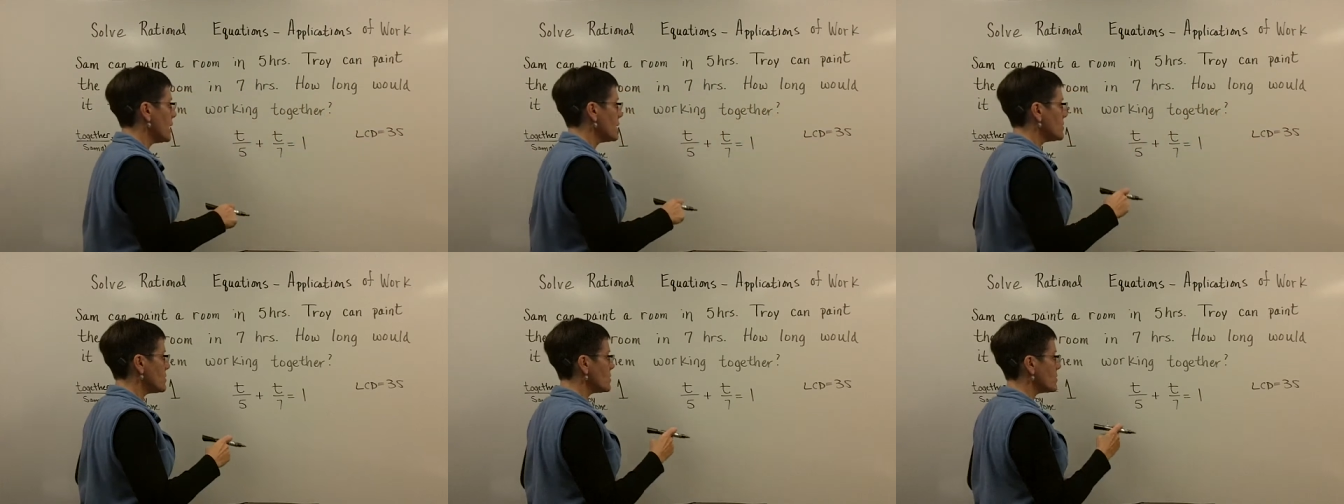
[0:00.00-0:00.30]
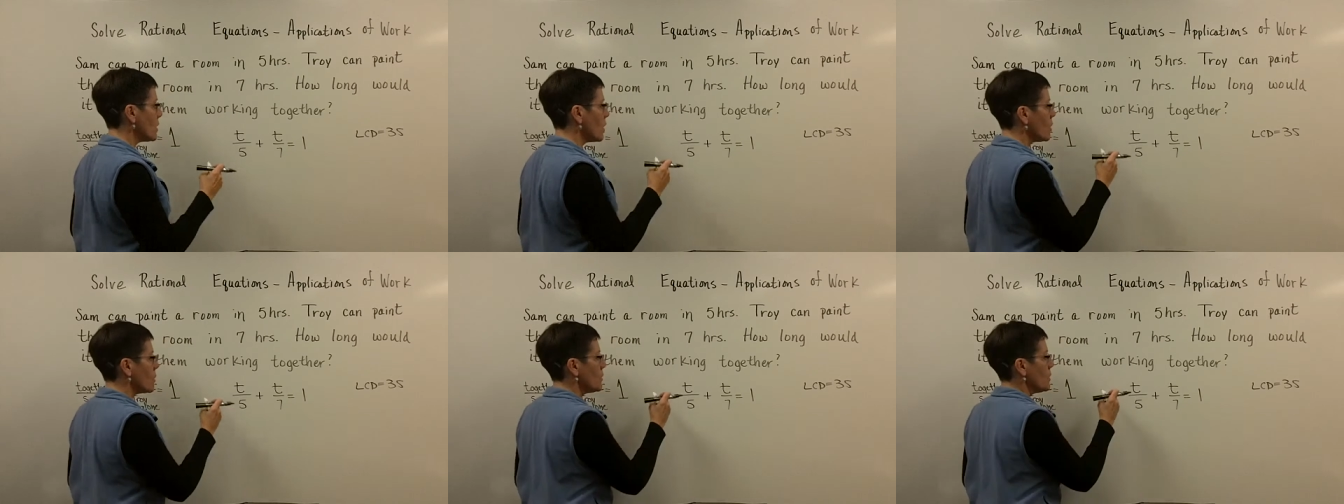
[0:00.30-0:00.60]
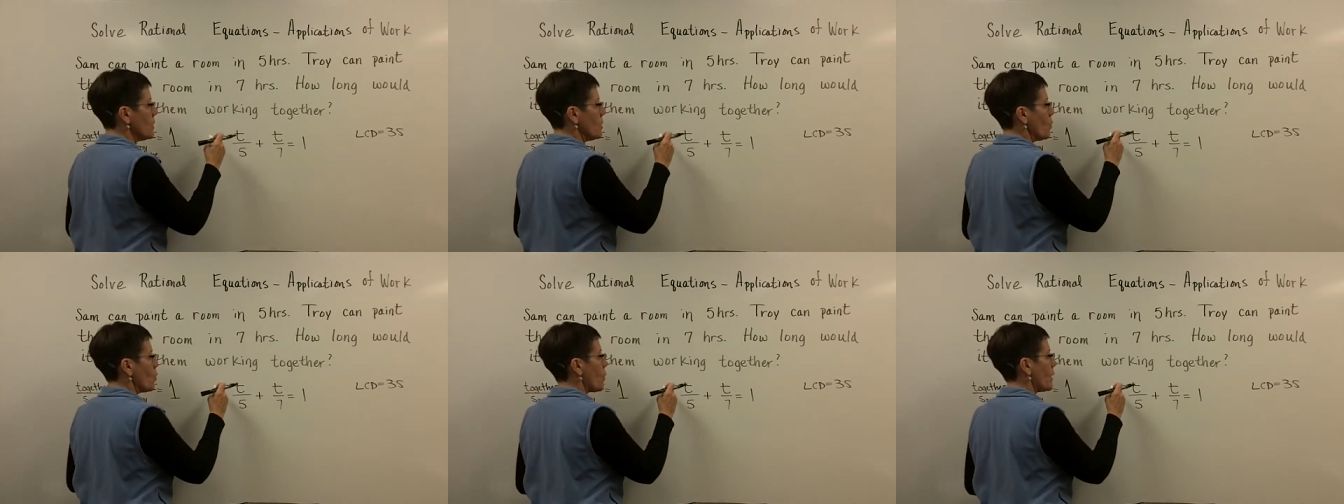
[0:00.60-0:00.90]
And
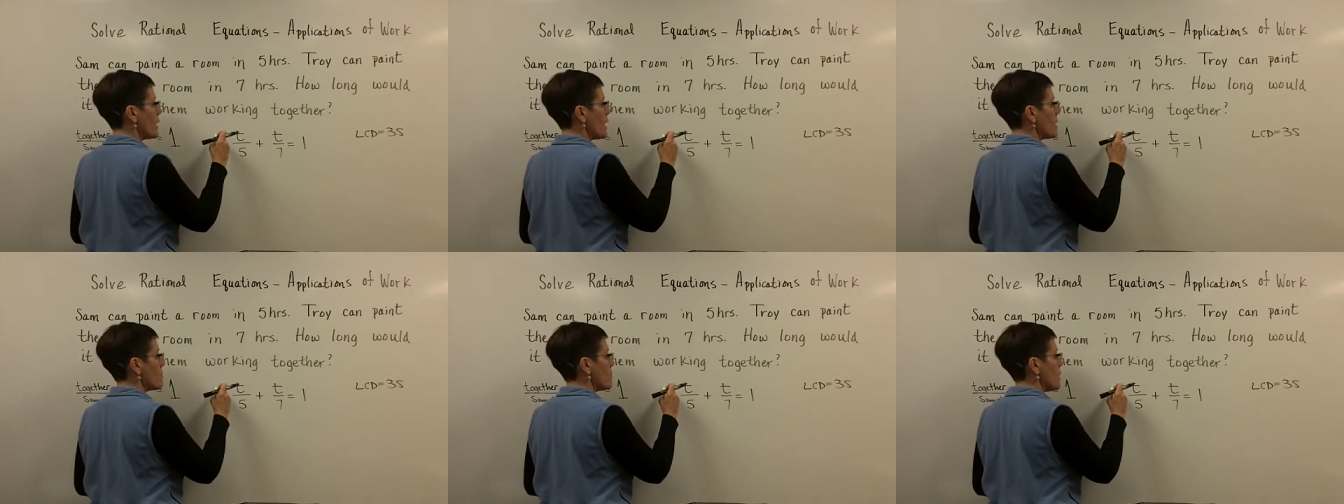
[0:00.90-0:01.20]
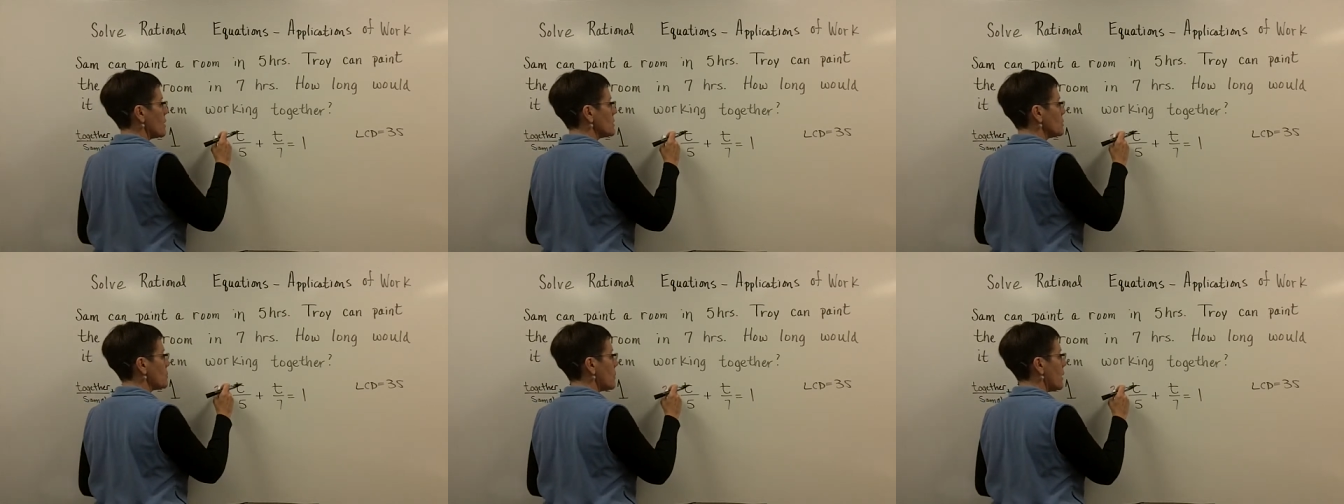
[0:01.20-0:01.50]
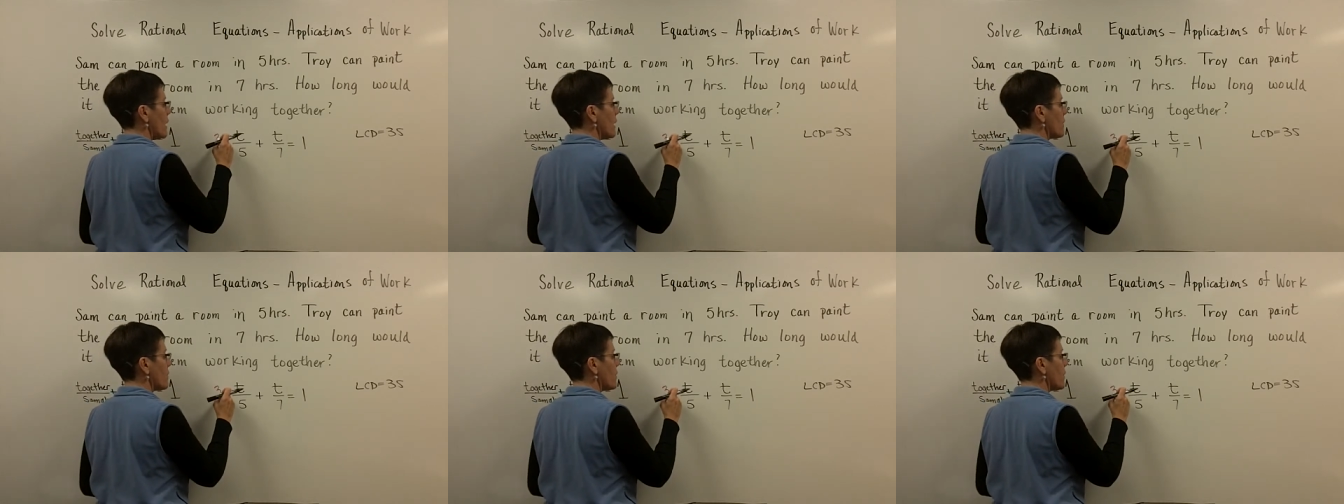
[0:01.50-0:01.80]
so when I
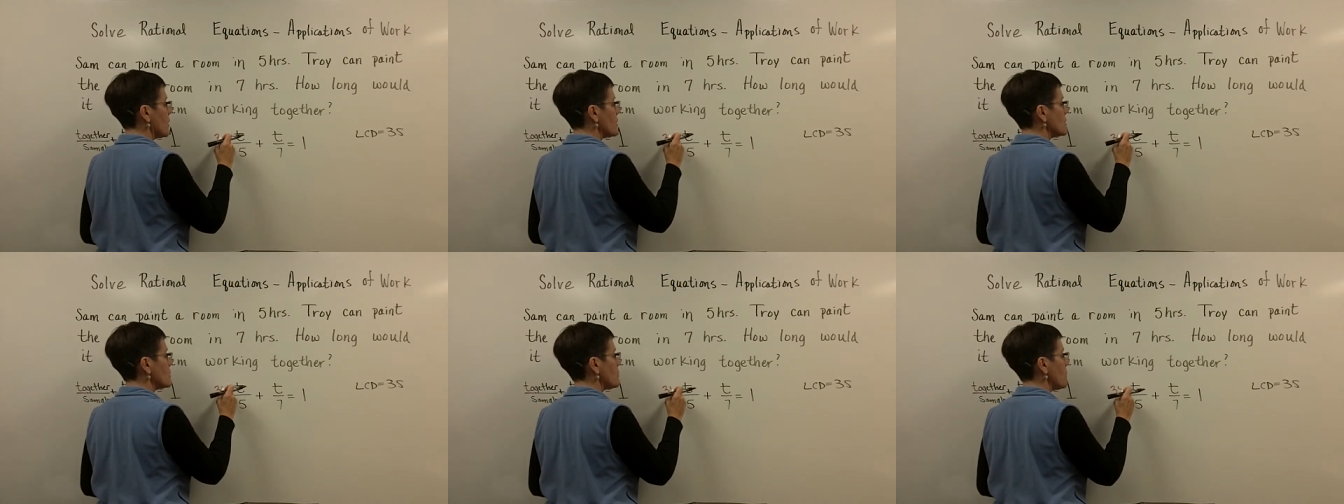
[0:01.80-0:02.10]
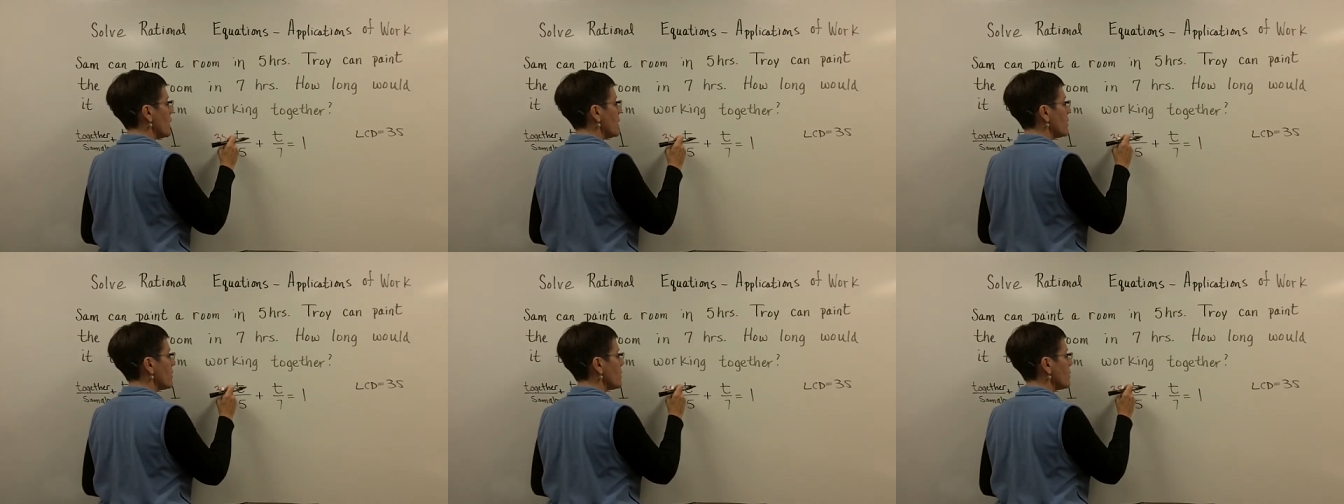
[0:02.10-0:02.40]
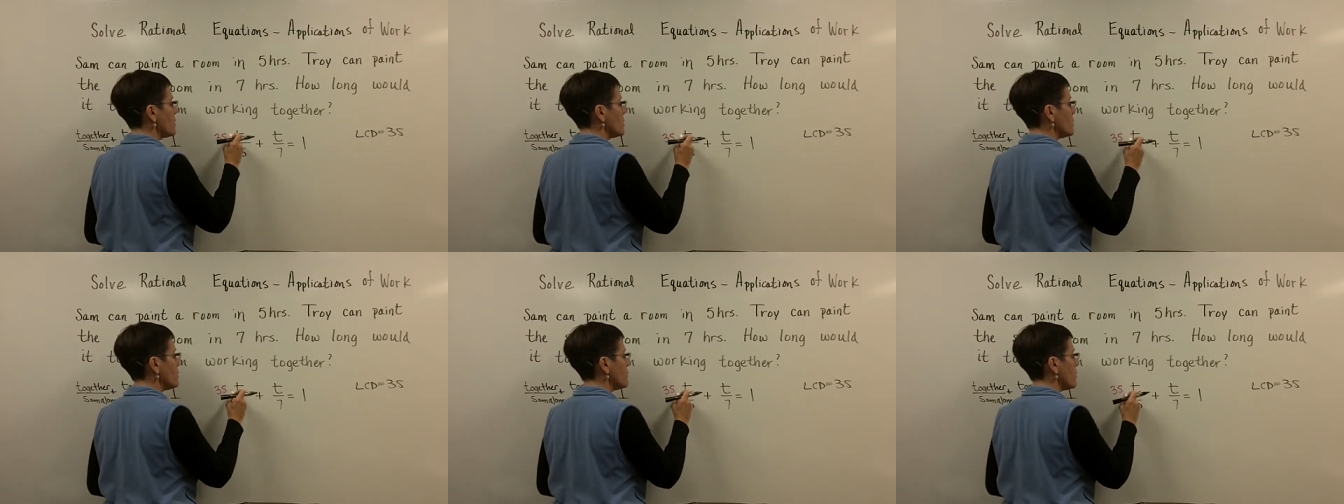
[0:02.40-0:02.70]
multiply this by
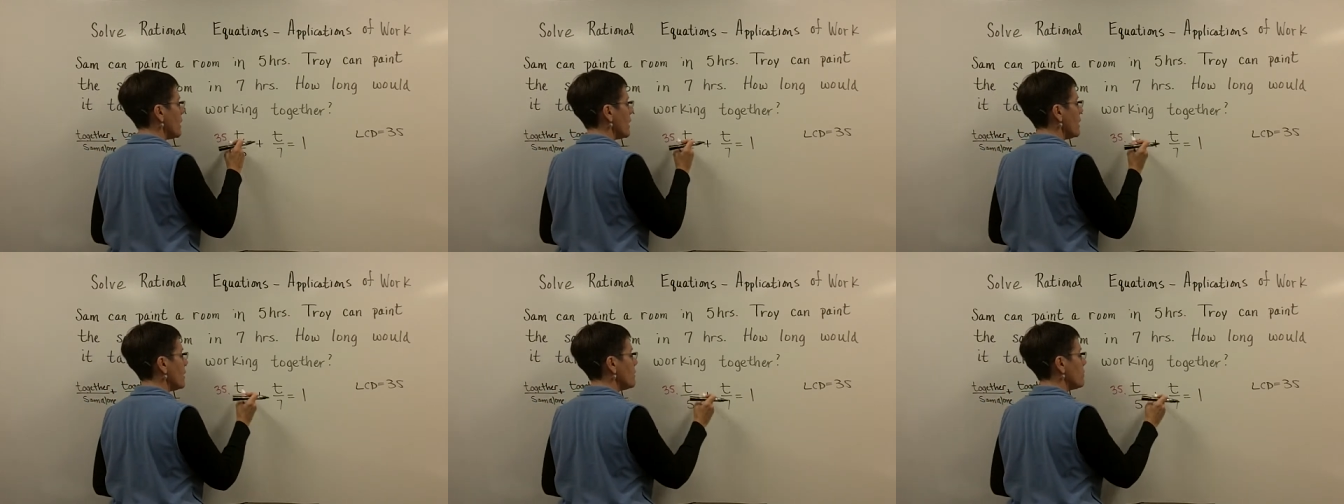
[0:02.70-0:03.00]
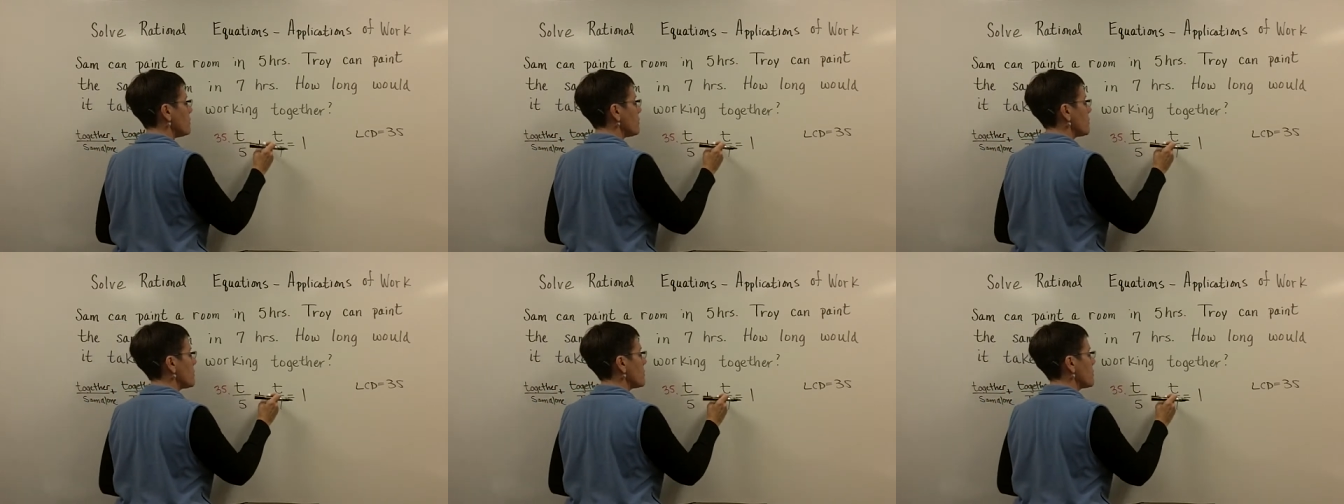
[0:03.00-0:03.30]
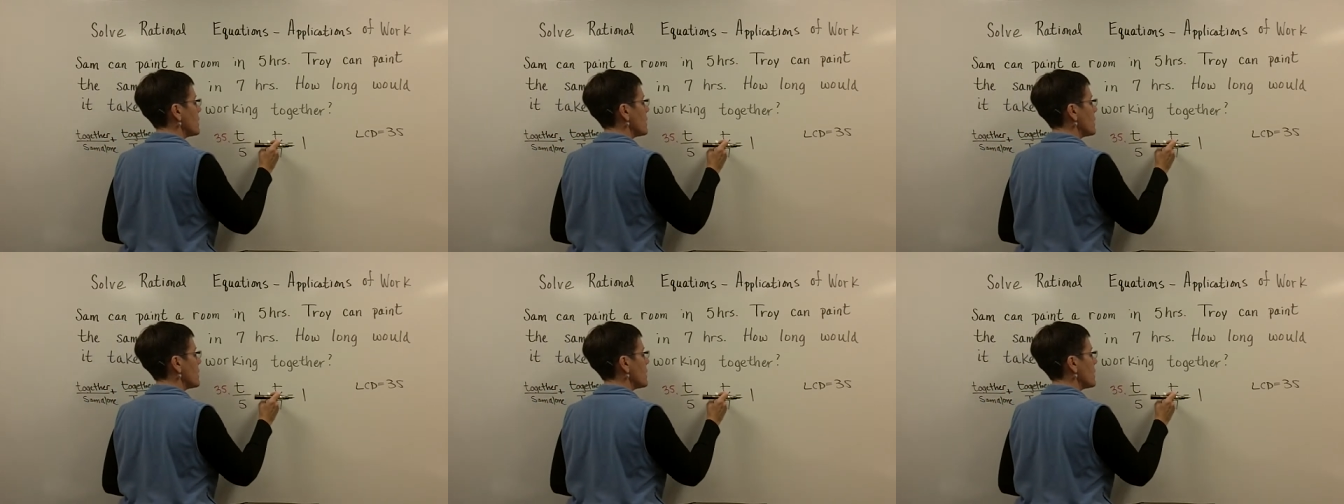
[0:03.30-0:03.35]
35,